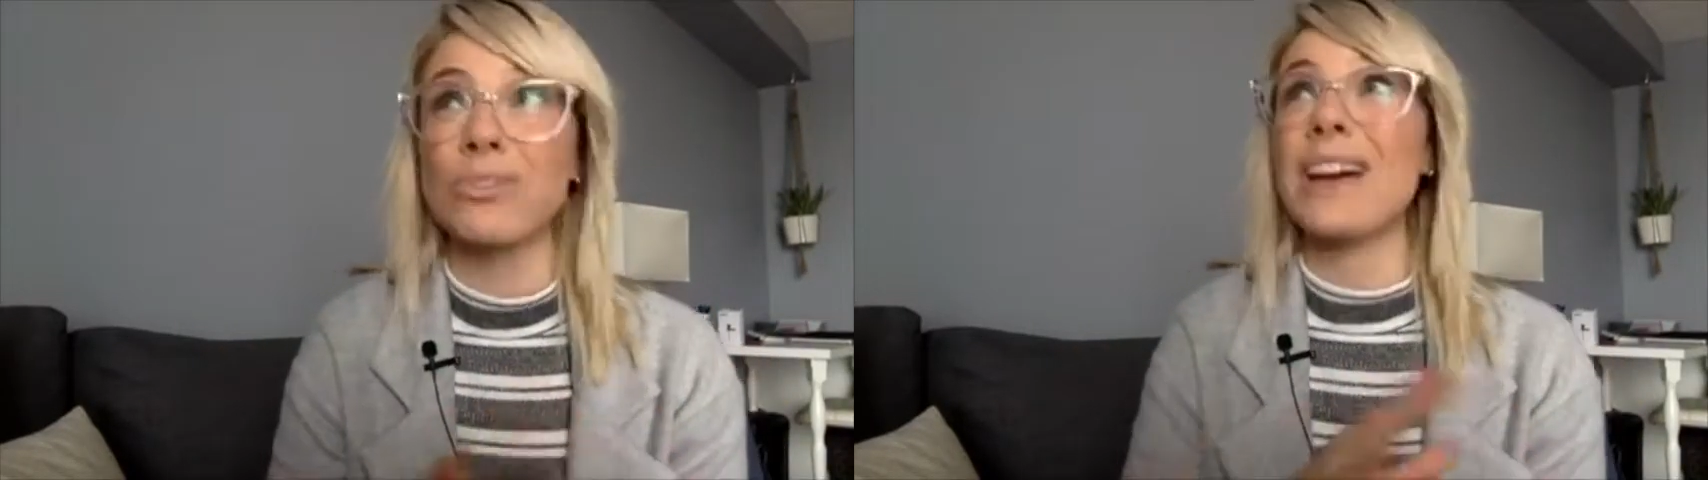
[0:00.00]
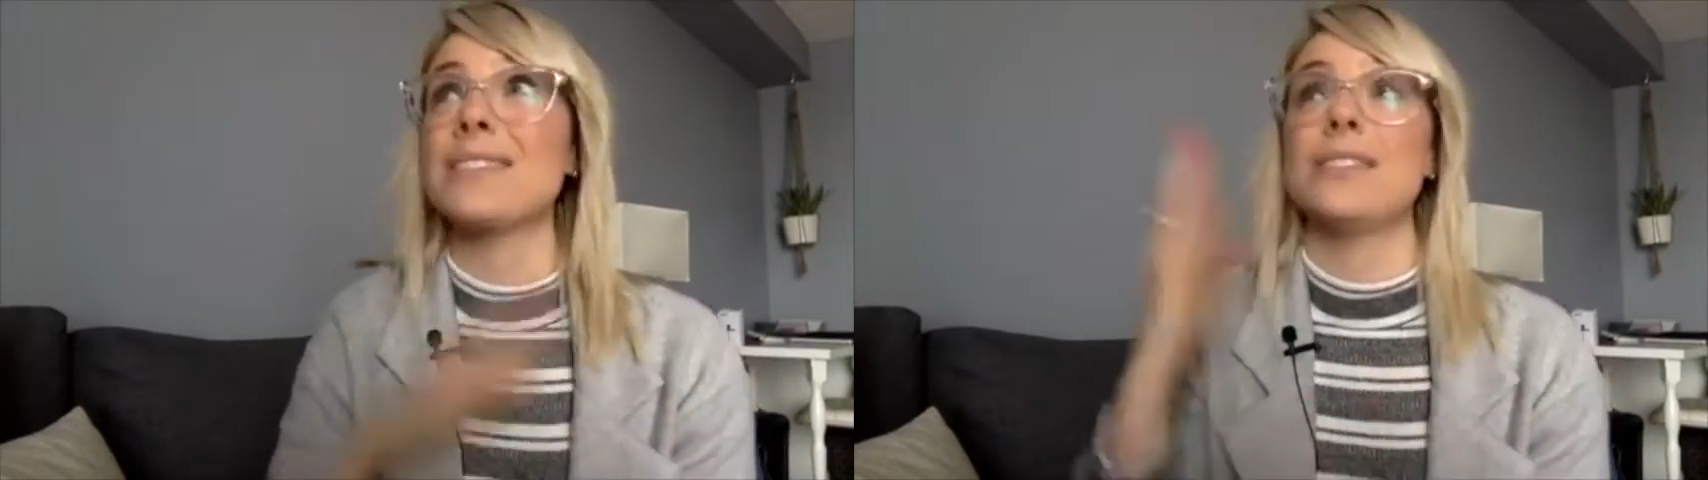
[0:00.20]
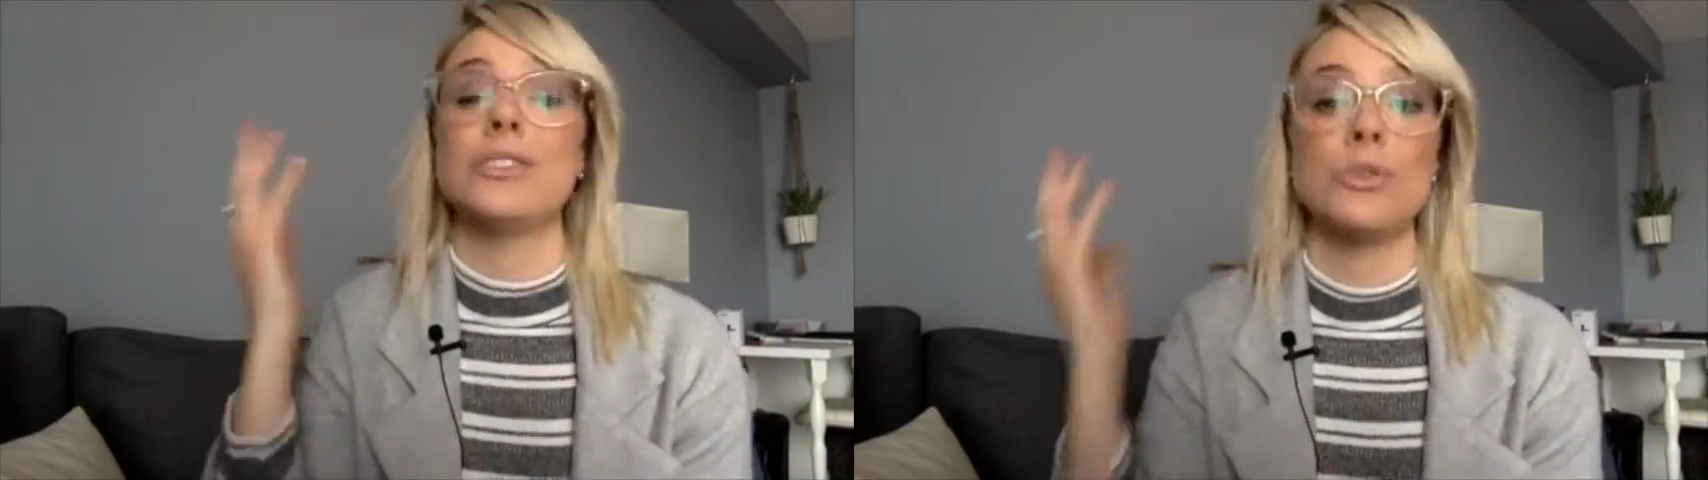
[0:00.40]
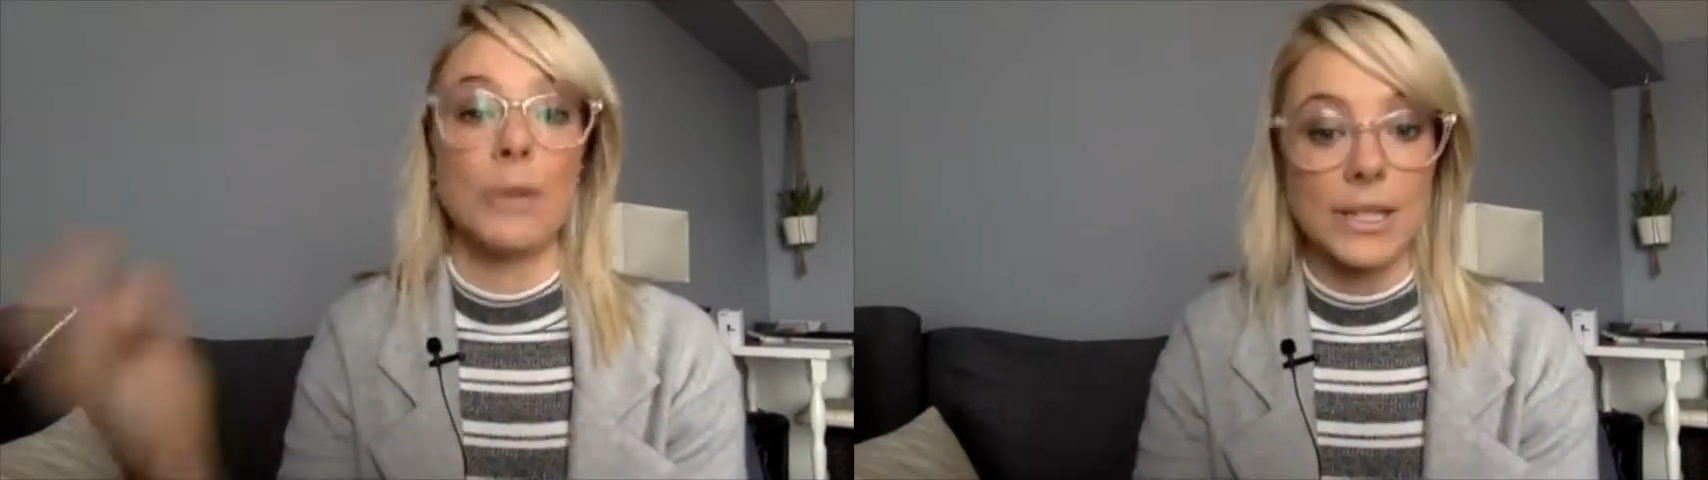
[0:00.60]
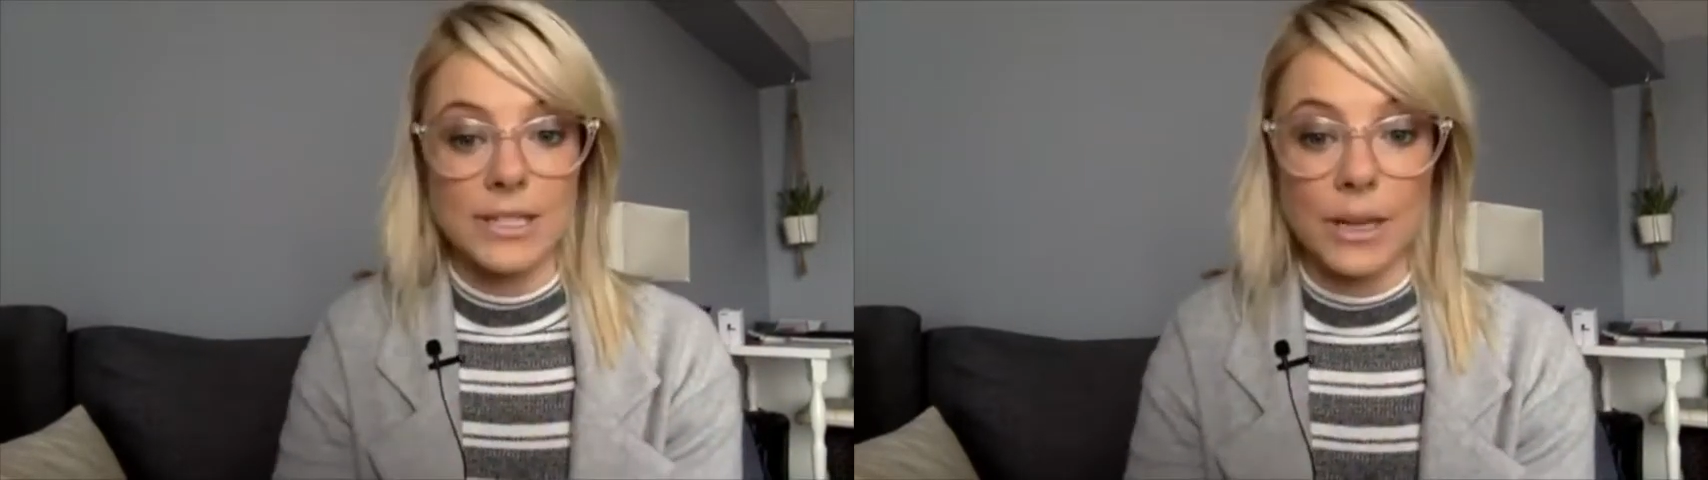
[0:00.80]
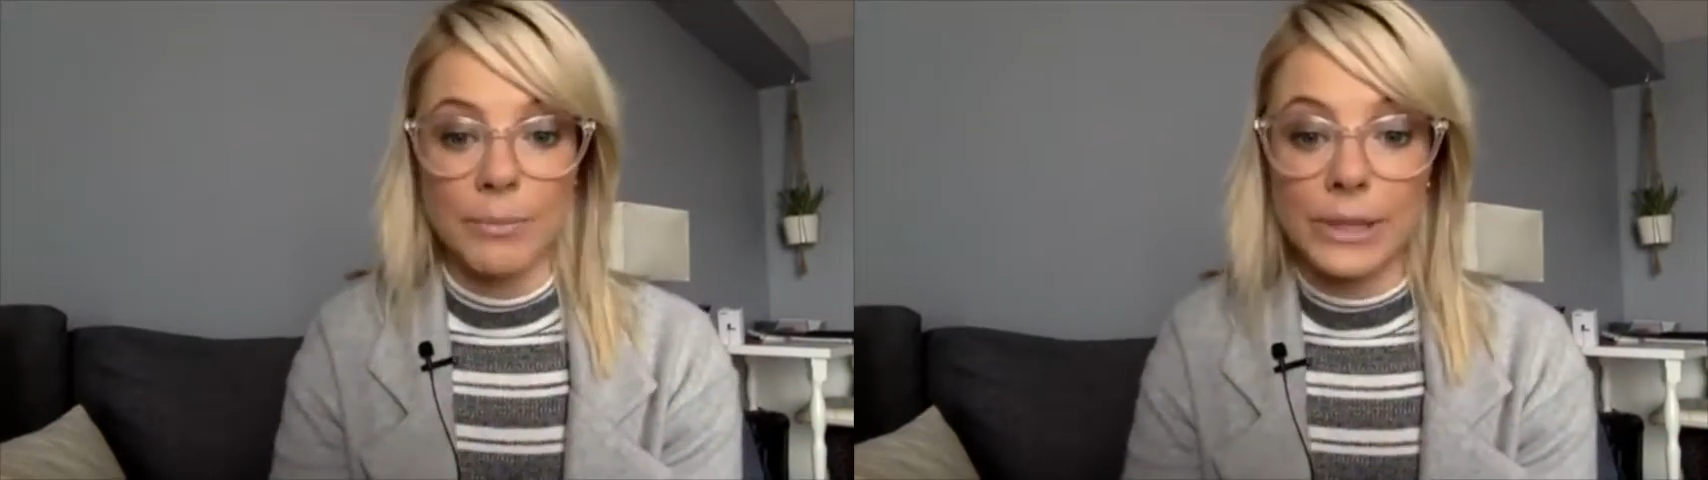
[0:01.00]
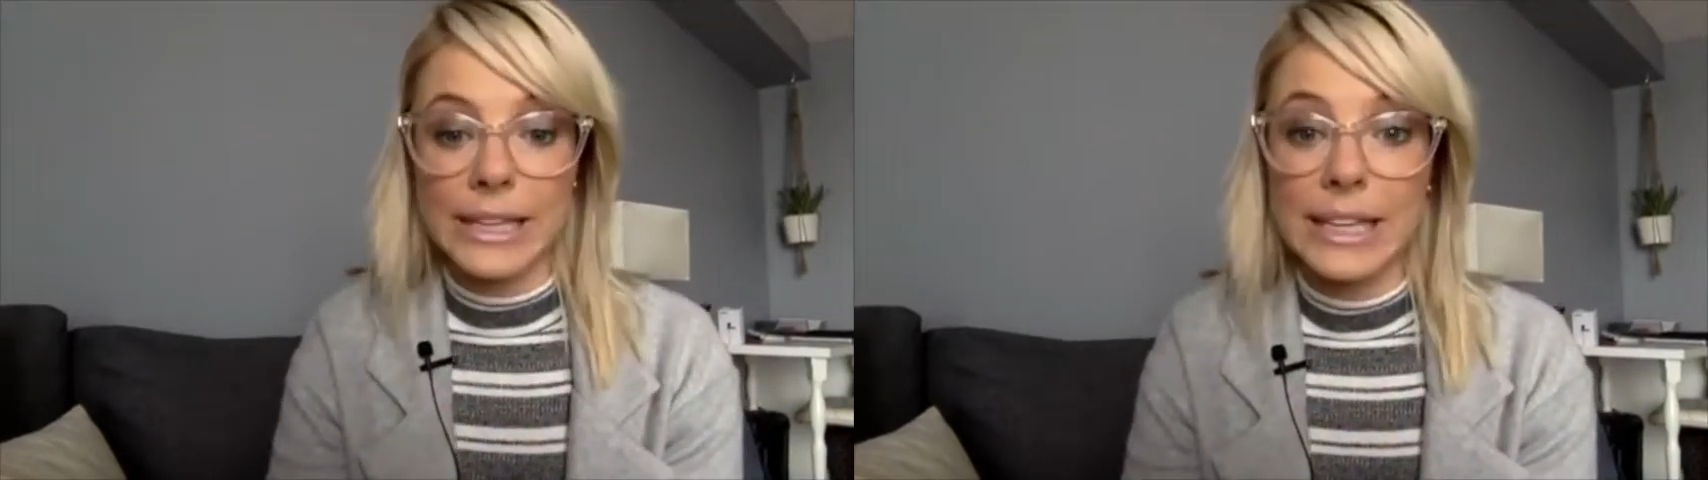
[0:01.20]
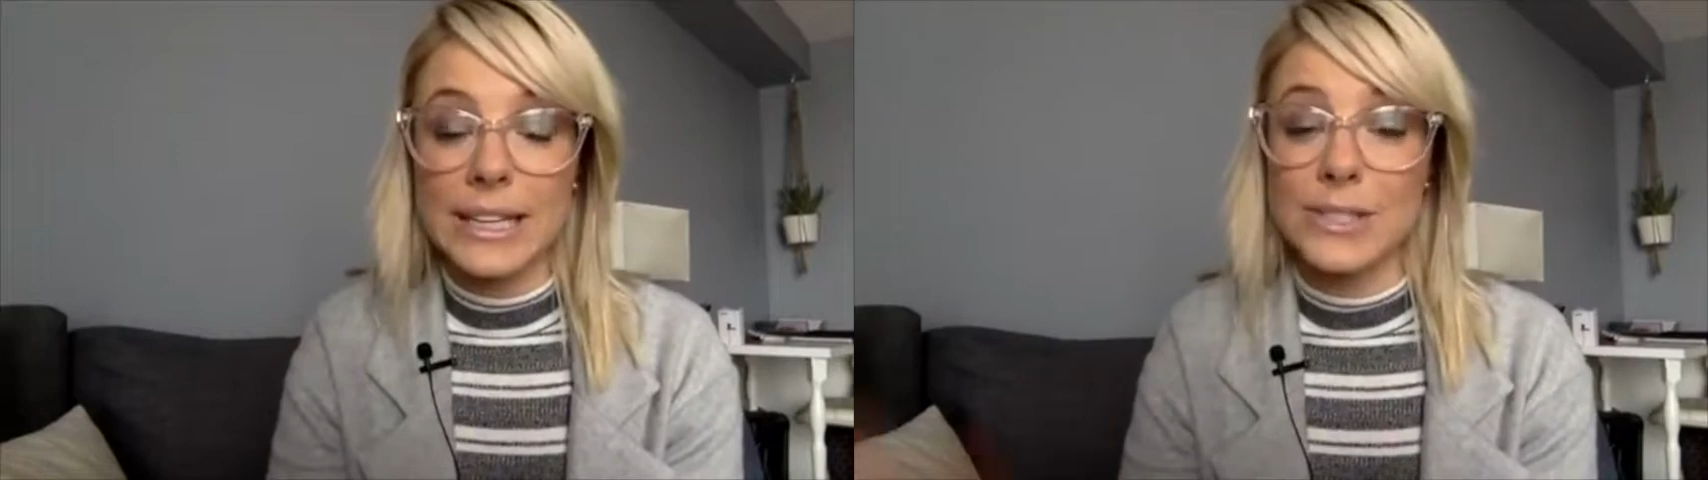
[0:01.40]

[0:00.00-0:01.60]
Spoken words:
less than 2 minutes to complete.